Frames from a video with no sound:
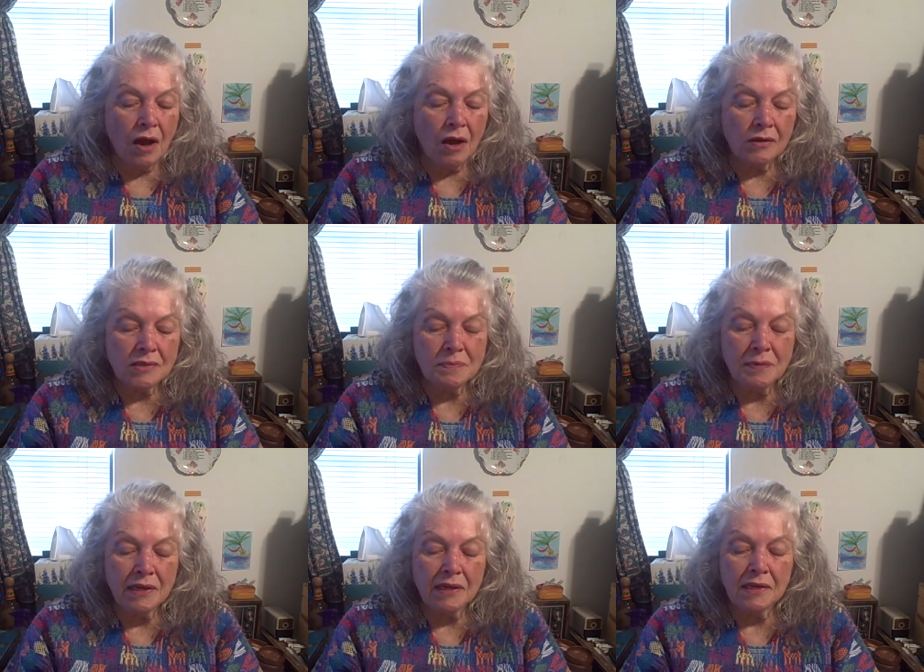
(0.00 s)
all
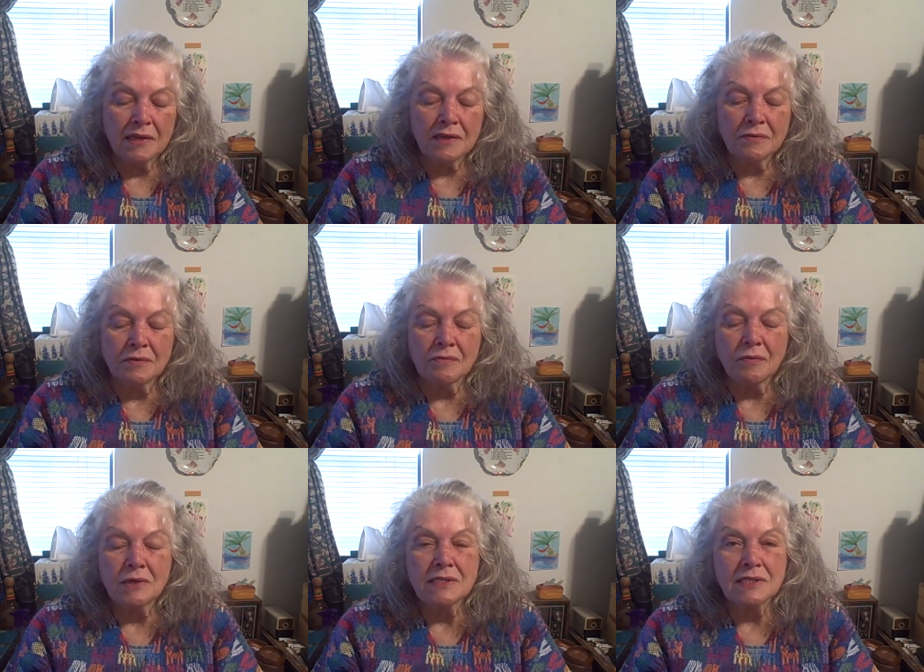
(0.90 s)
speaking in different
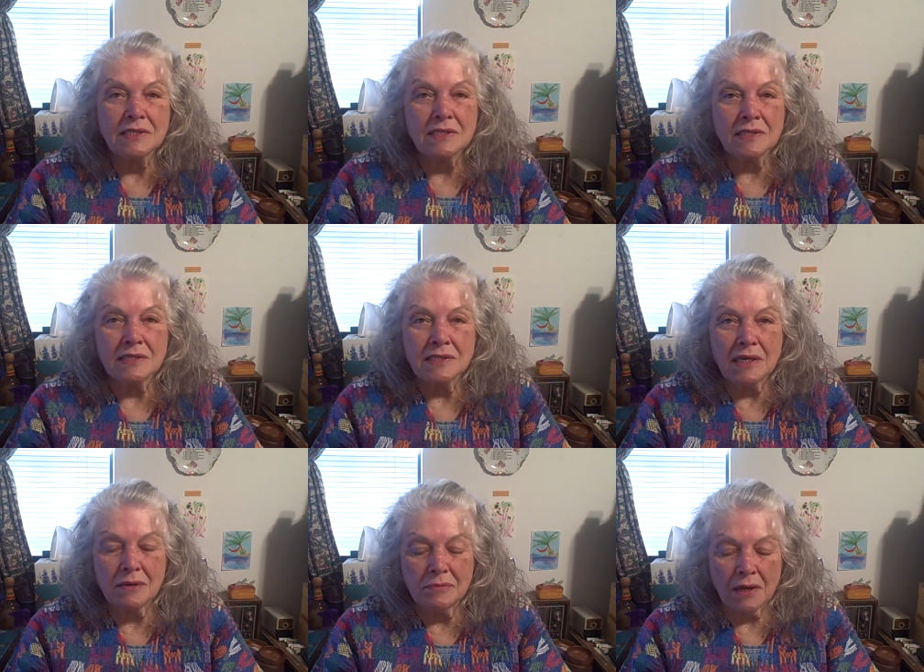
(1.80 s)
voices at the
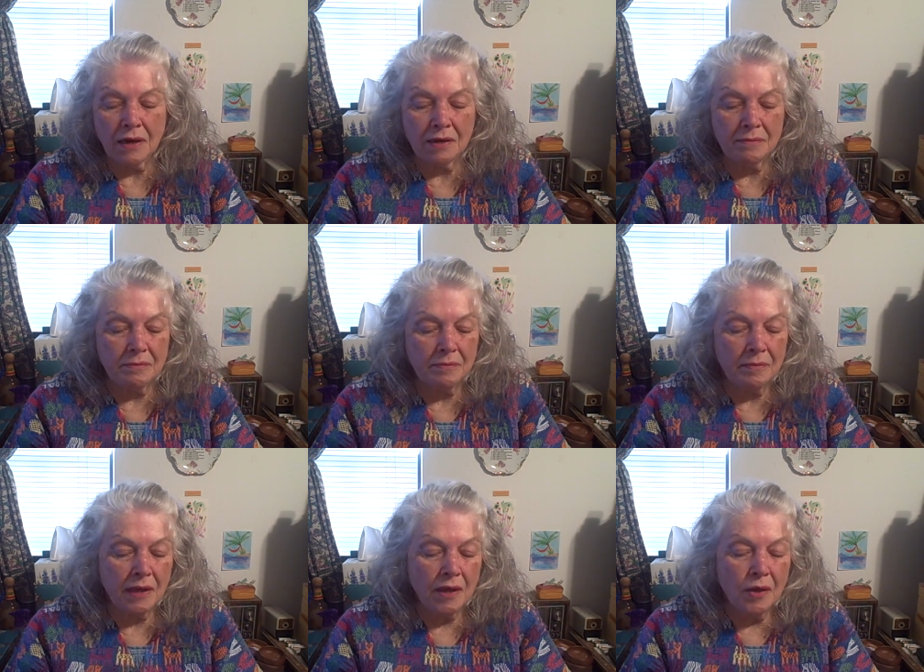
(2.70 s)
same time,
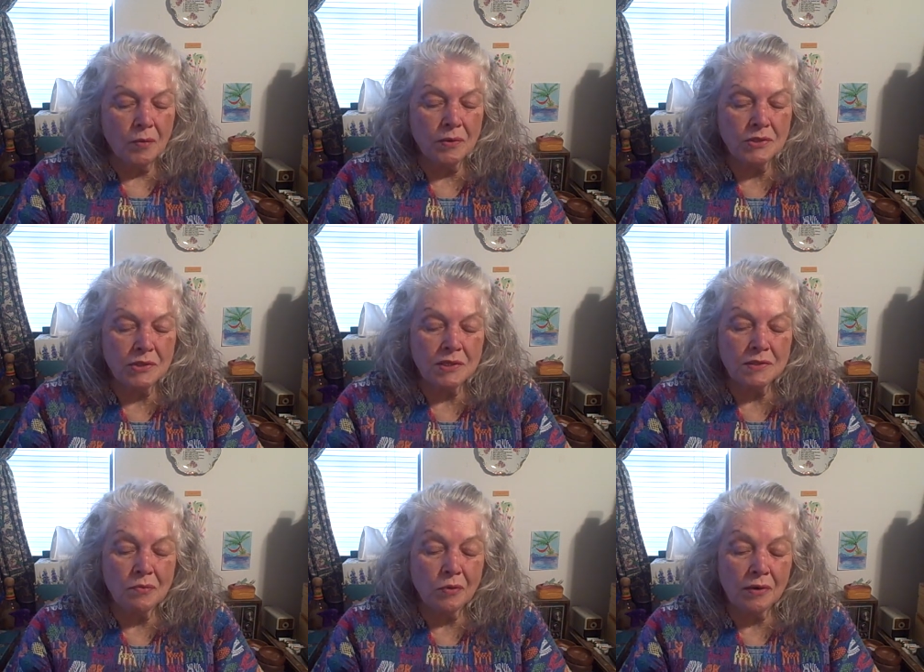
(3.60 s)
which does
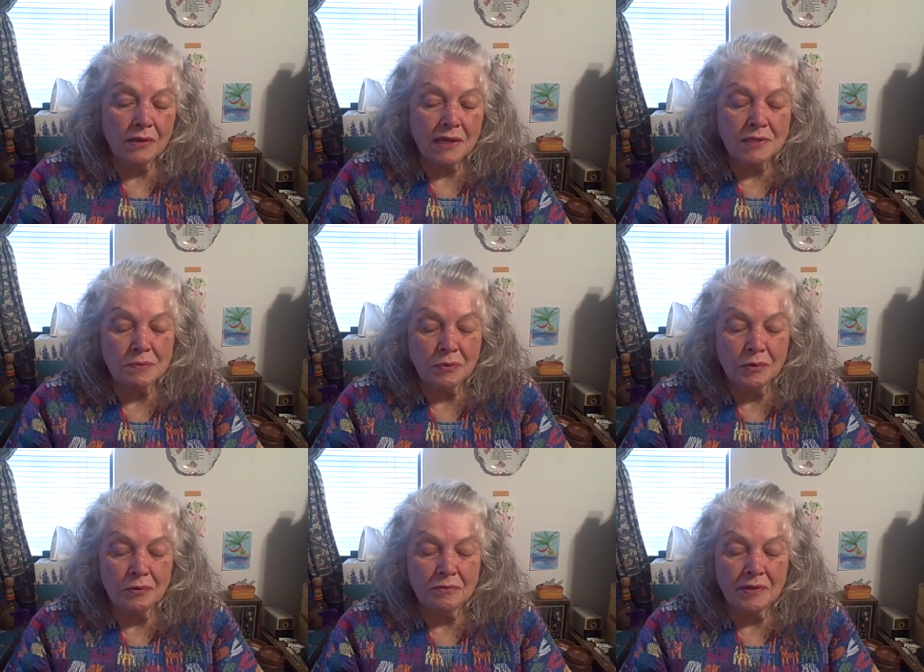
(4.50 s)
more or less
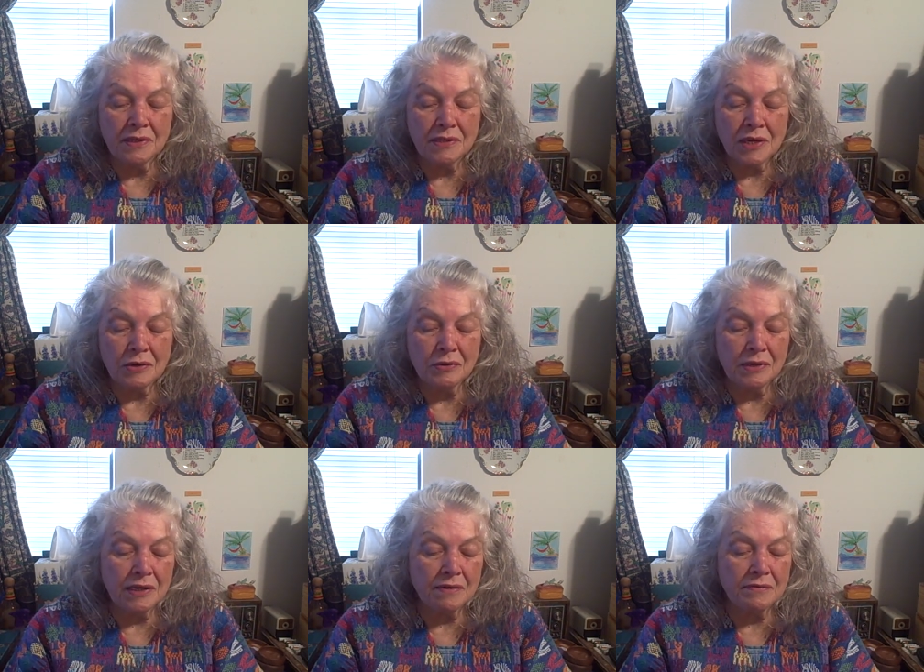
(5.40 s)
prove the
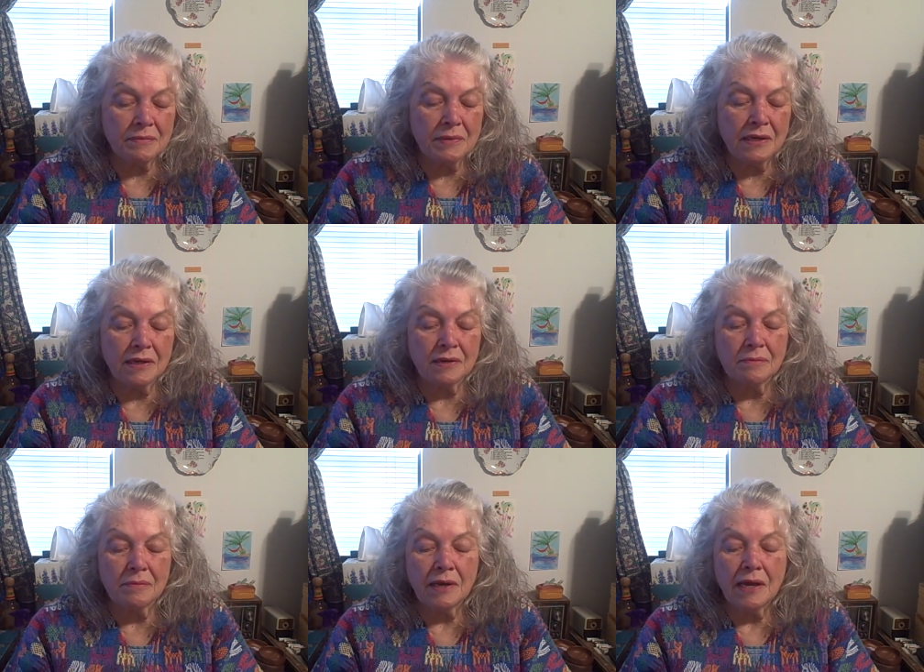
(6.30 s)
integrity of the
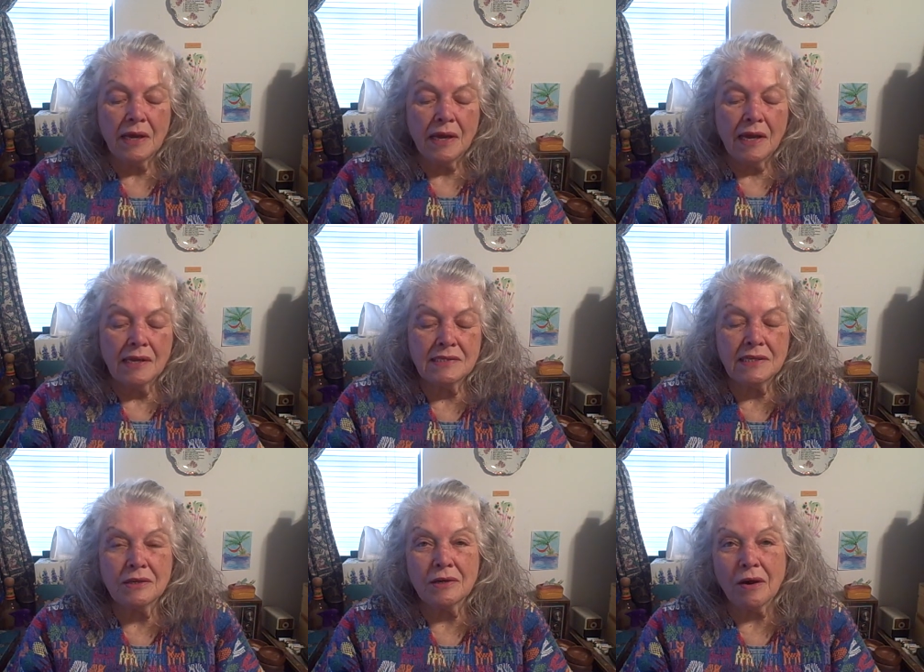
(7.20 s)
medium, as he
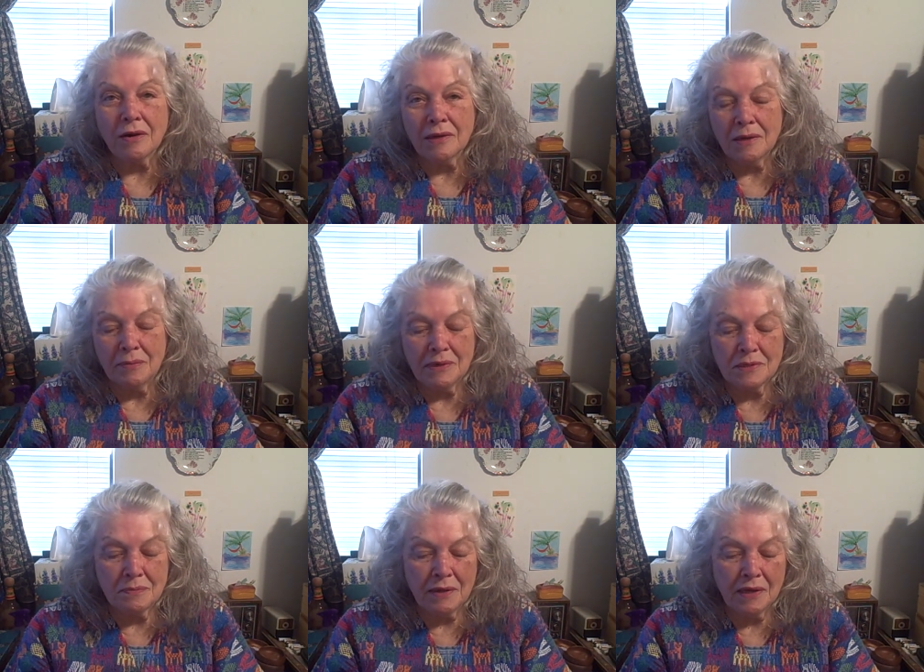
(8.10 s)
could hardly be
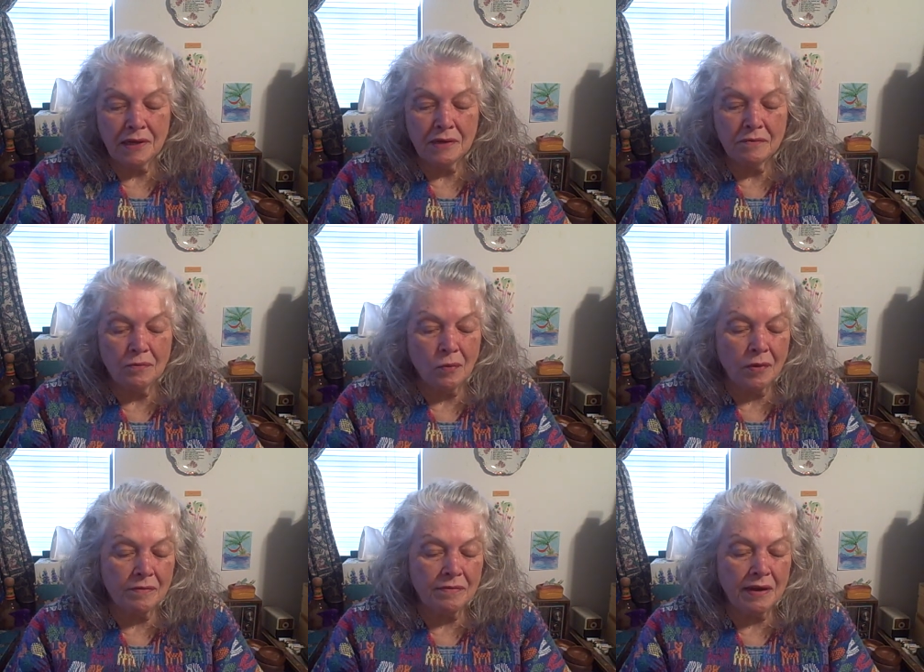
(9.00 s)
speaking in
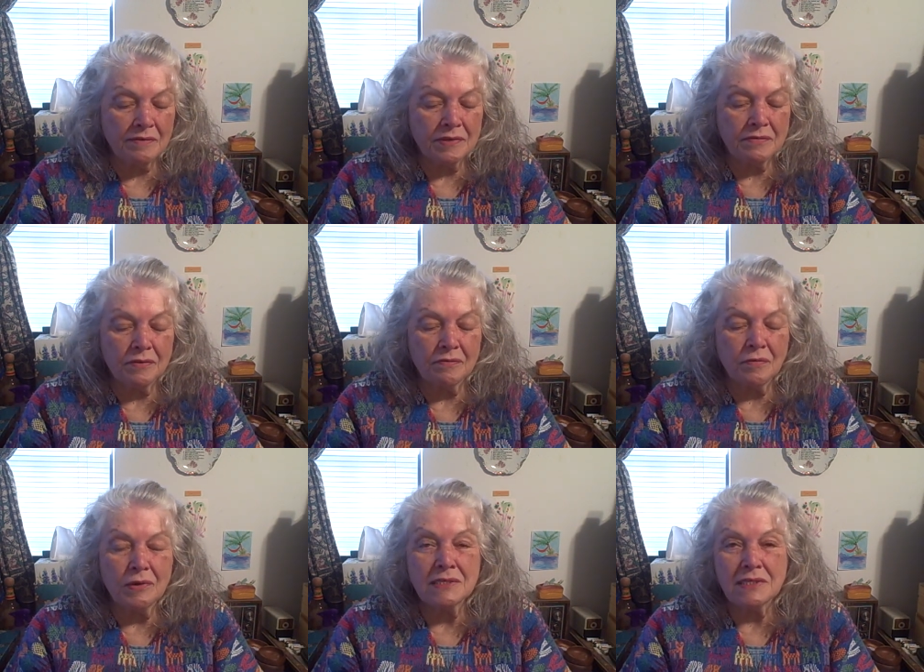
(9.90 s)
four or five different
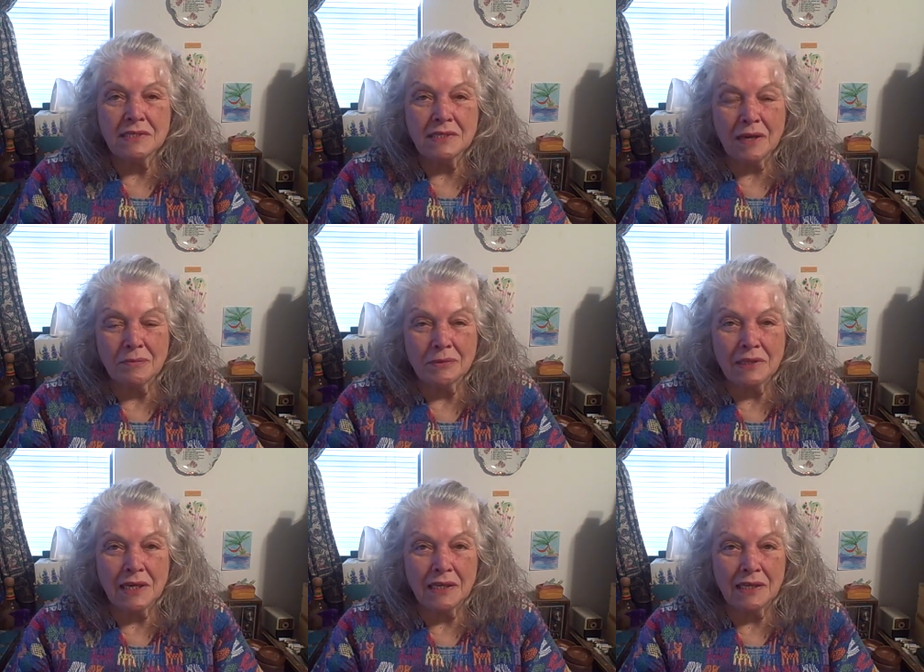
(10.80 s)
voices
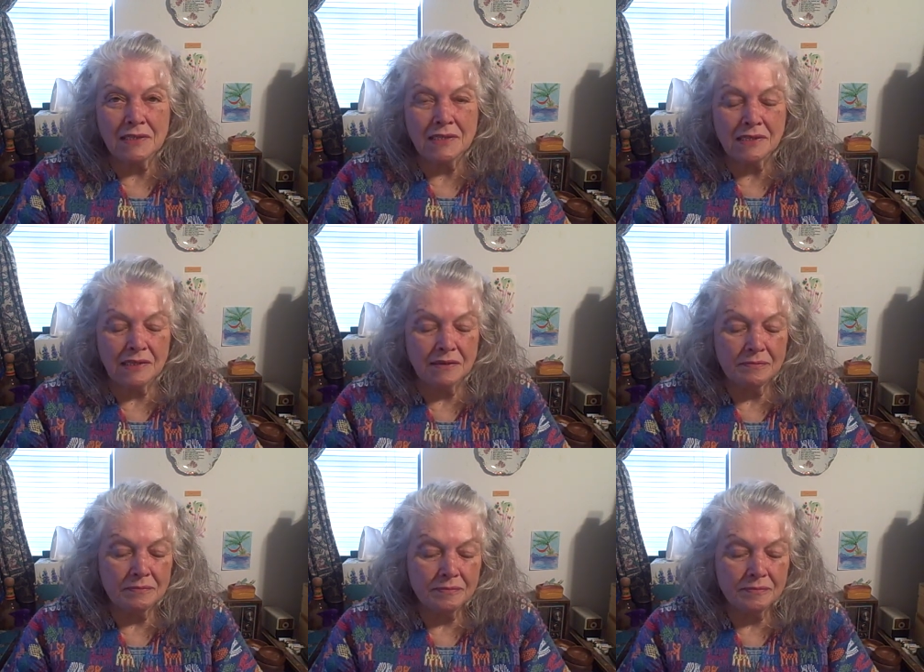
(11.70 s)
simultaneously.